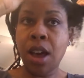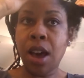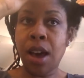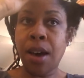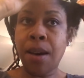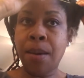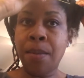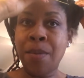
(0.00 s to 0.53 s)

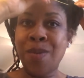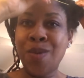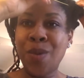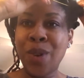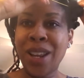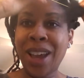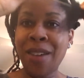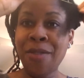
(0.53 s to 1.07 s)

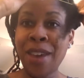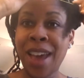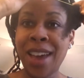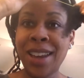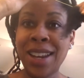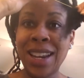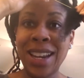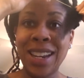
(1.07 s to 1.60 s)
When I've
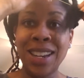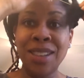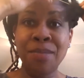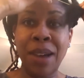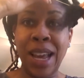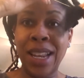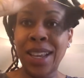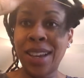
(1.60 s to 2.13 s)
had
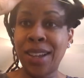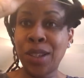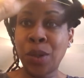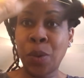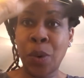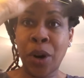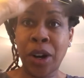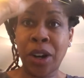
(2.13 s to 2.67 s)
anybody else
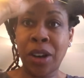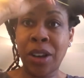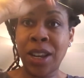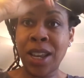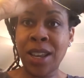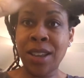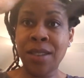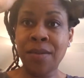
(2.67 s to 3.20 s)
work on
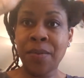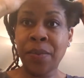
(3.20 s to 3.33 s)
it,